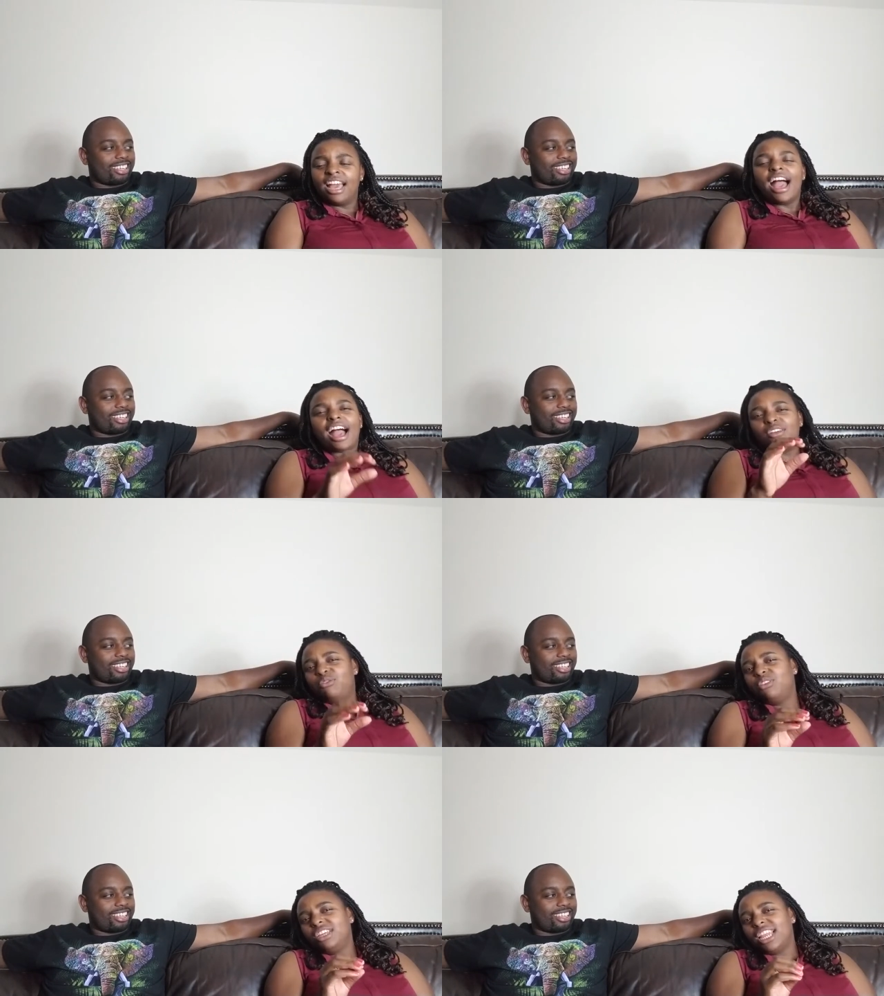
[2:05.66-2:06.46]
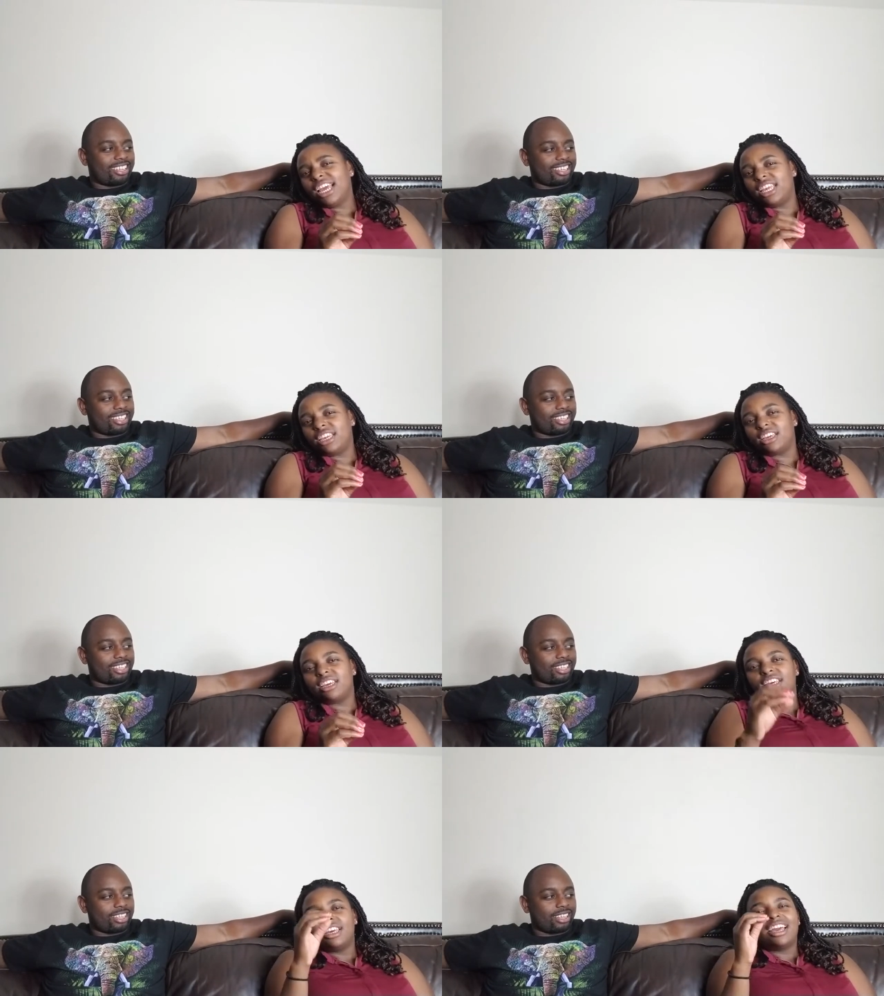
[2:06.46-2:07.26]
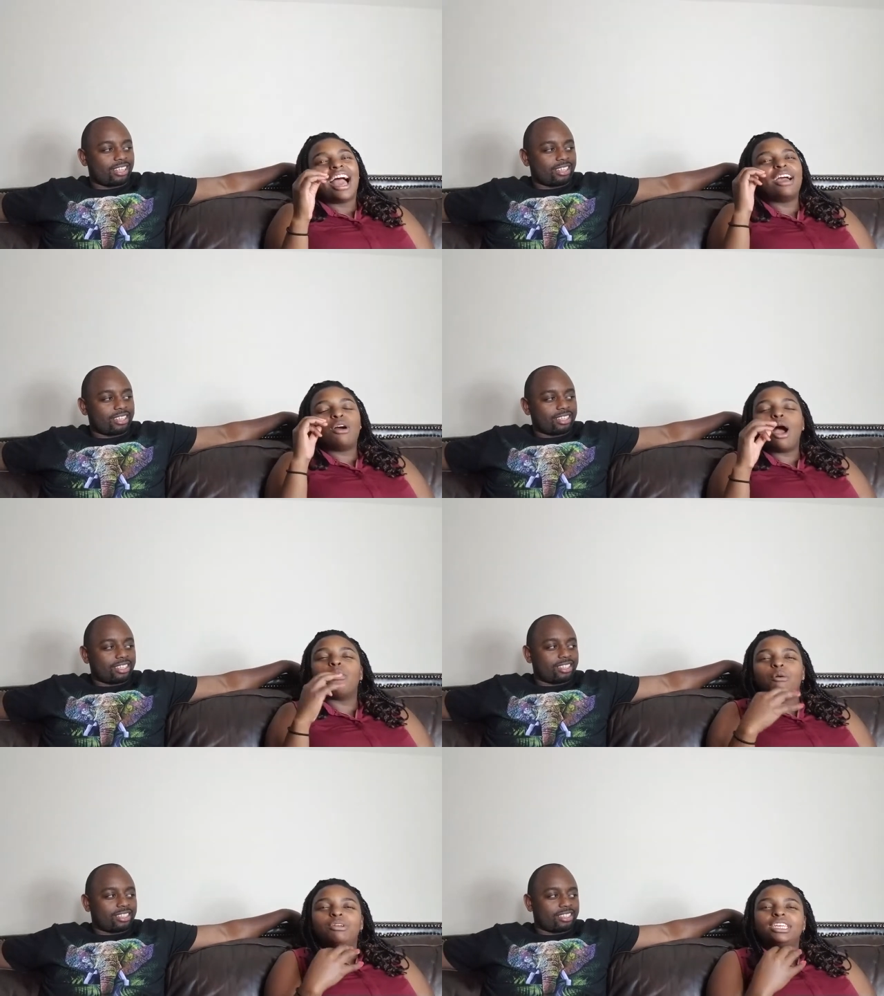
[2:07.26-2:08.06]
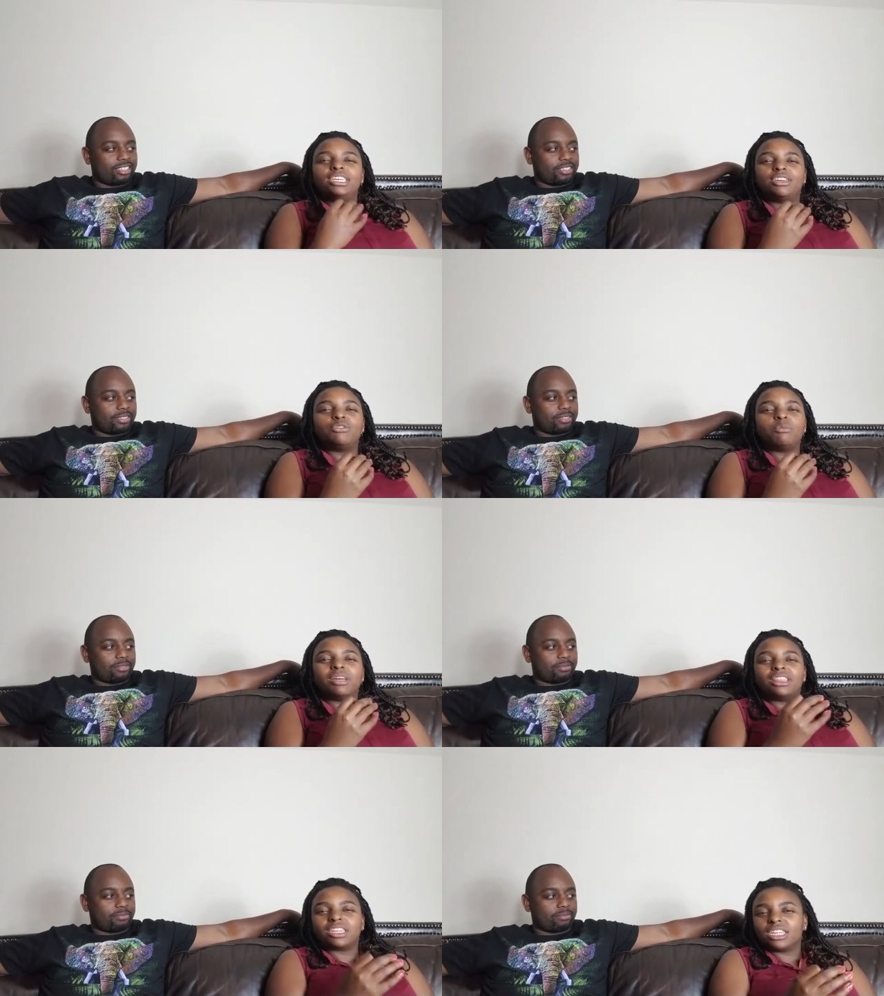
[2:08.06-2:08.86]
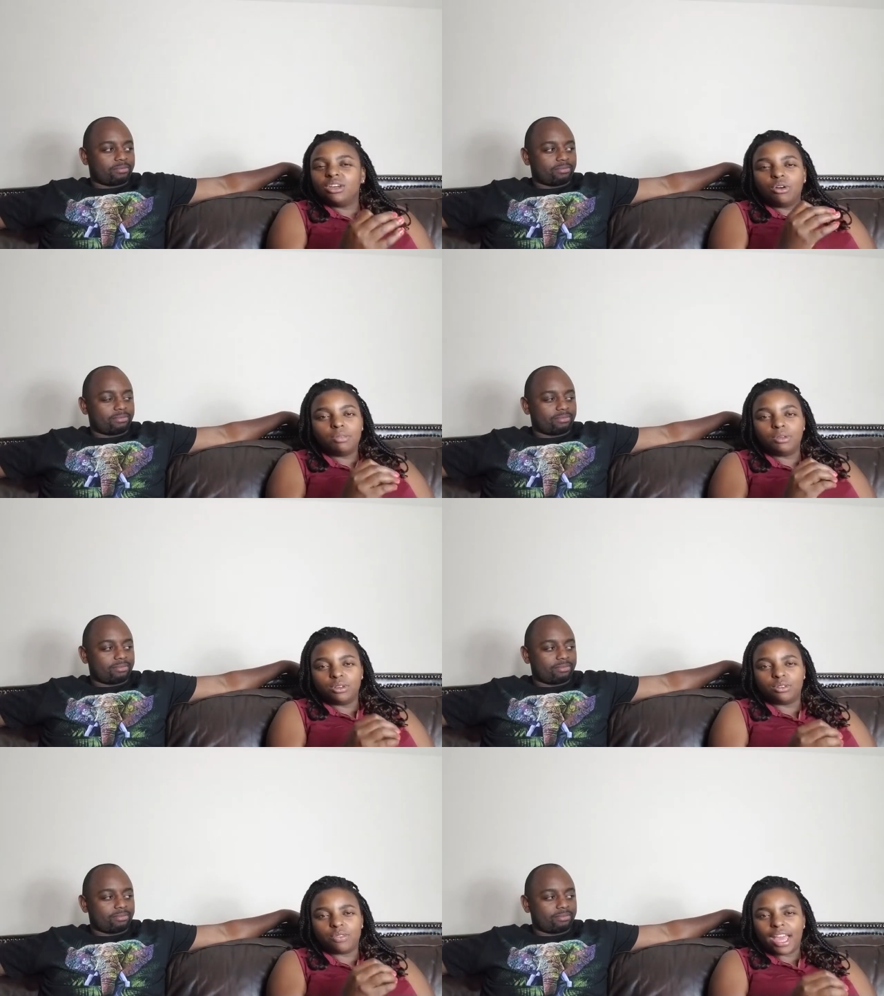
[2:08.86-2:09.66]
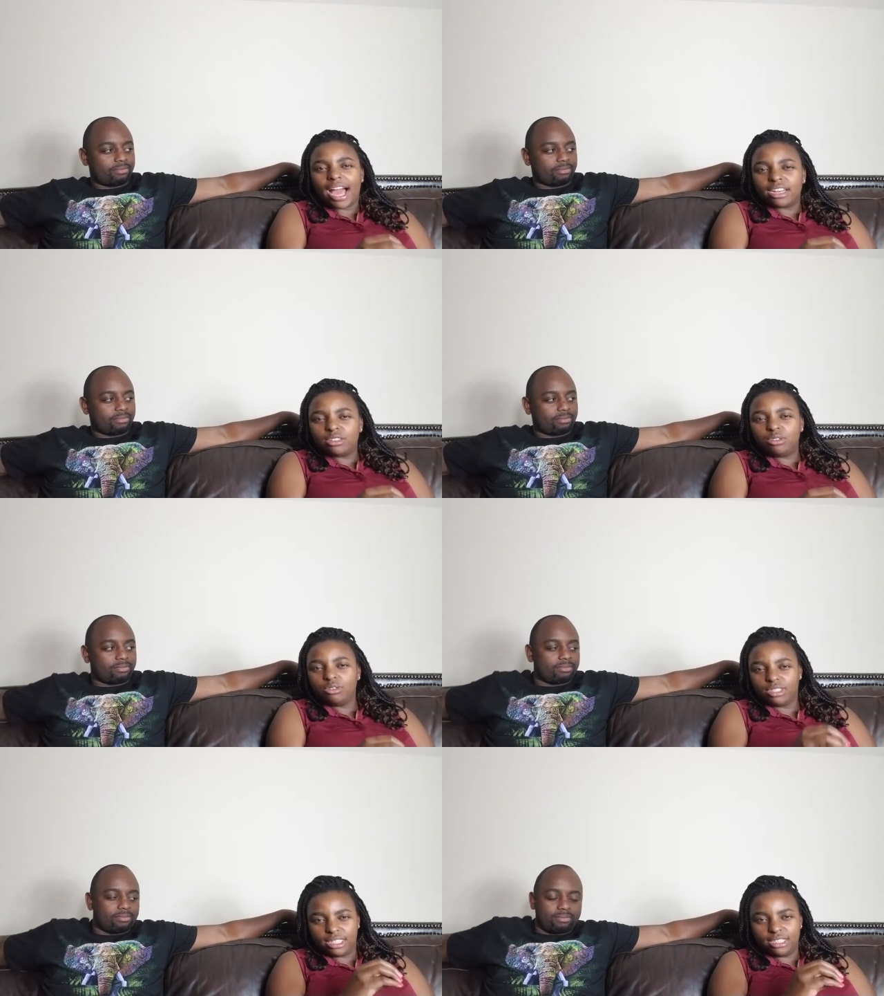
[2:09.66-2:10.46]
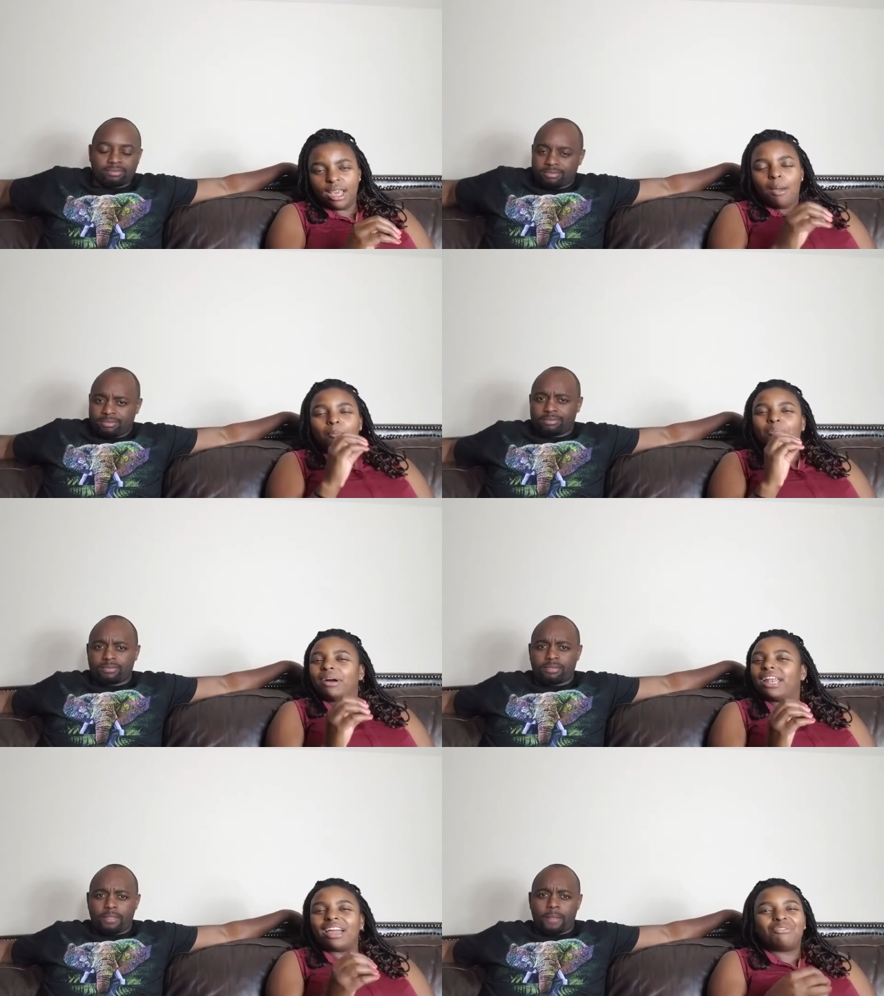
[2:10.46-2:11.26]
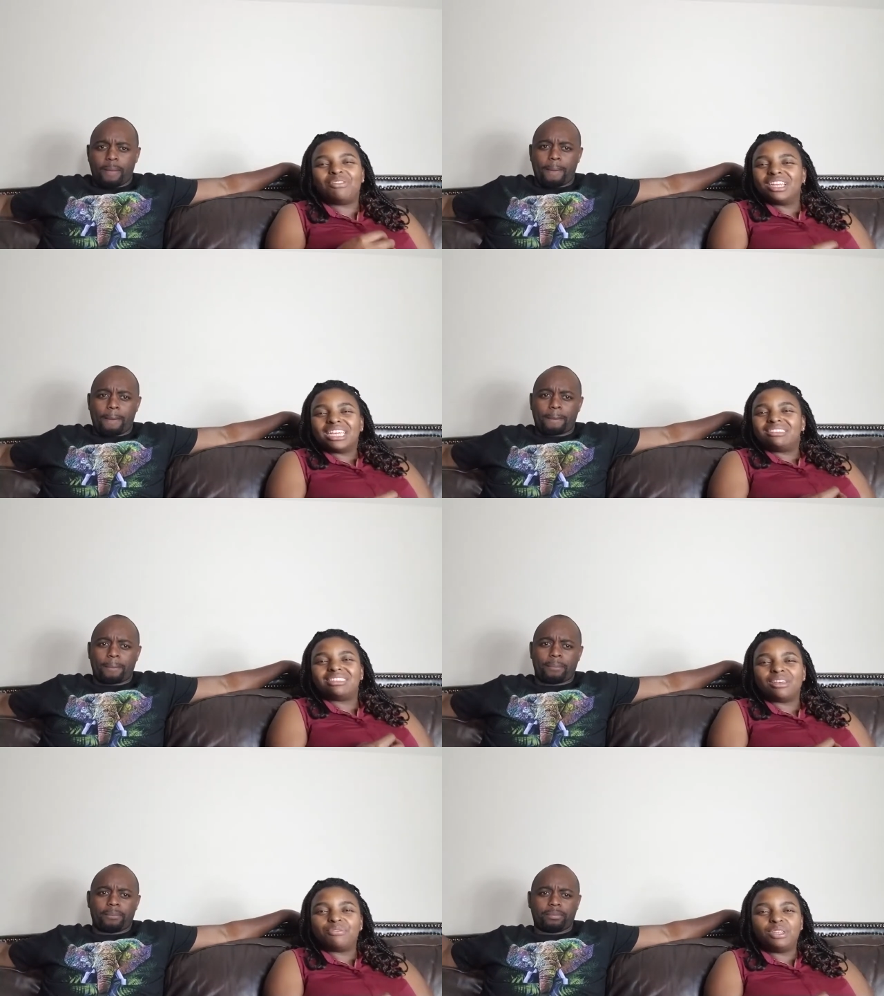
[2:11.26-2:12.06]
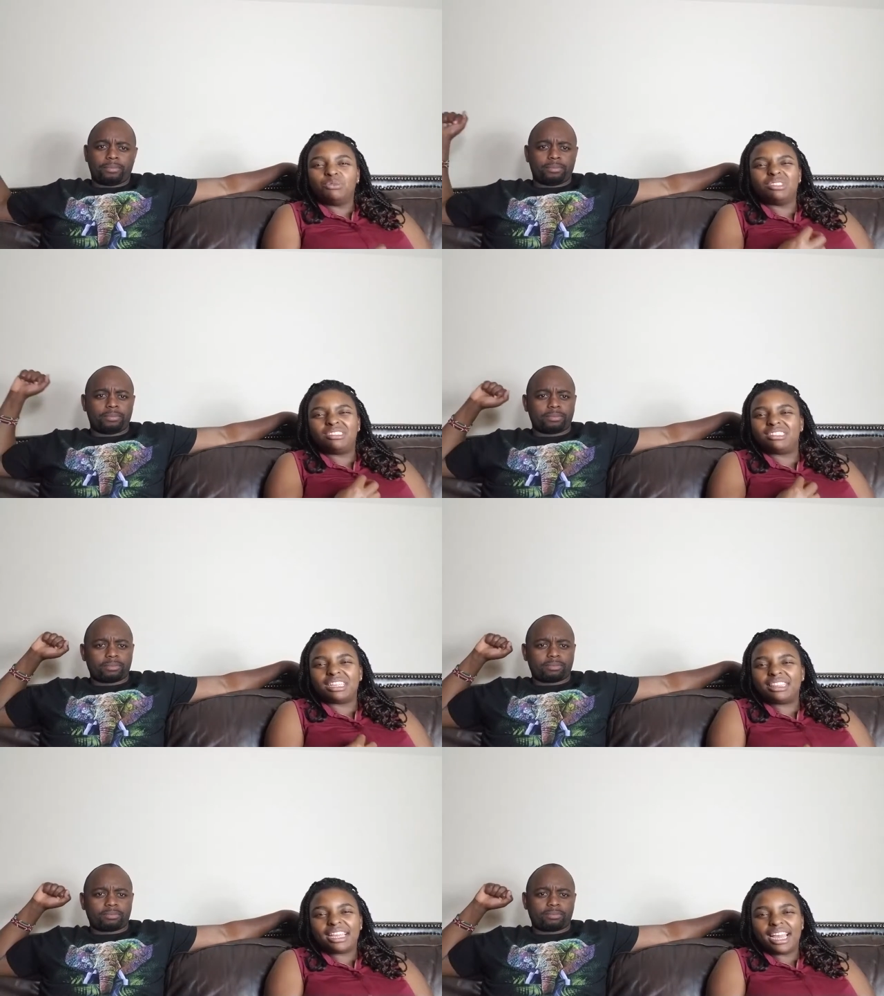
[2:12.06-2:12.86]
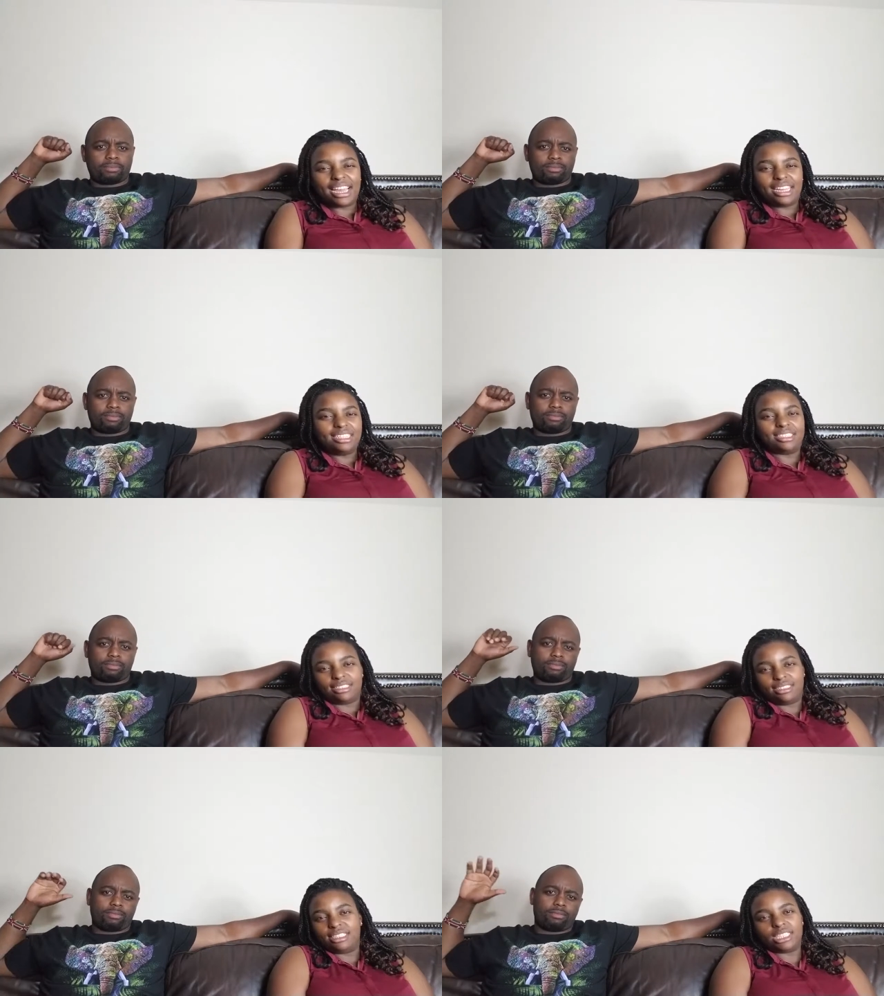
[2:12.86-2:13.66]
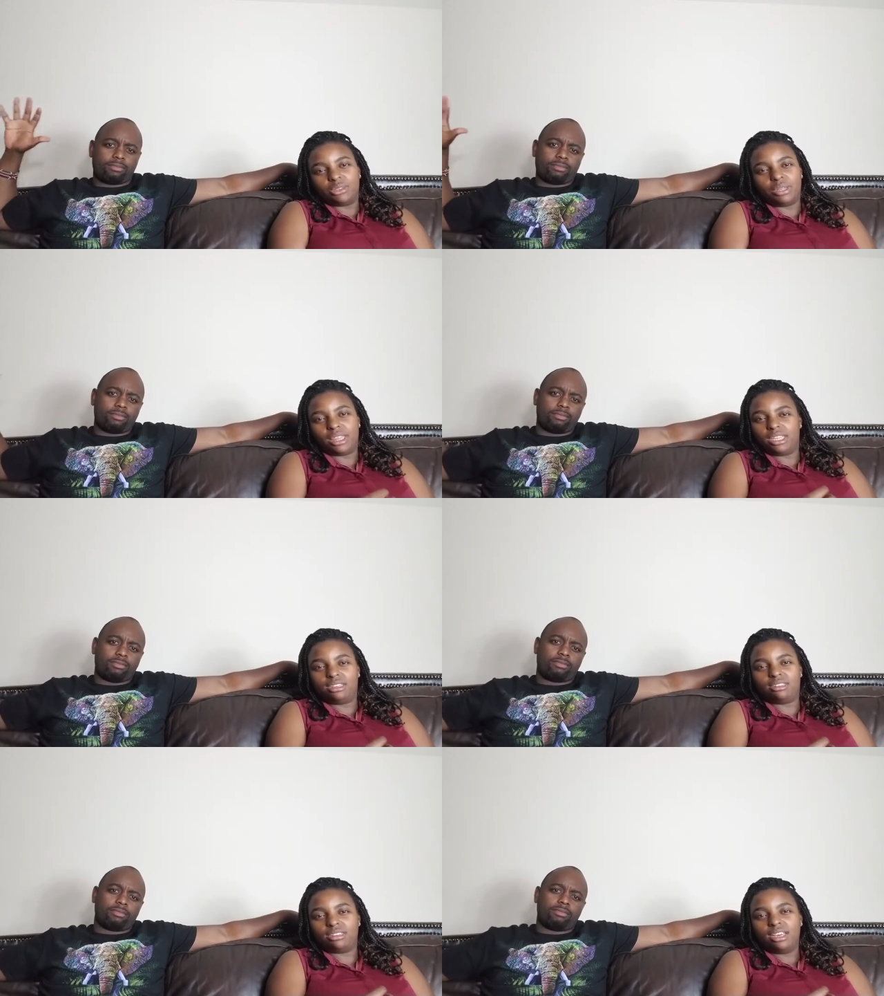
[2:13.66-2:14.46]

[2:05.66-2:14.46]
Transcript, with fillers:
Speaker 1: I feel like I, I, I want to give him a three only because of the attitude, but I feel like Stephanie will sit there and just deal with it.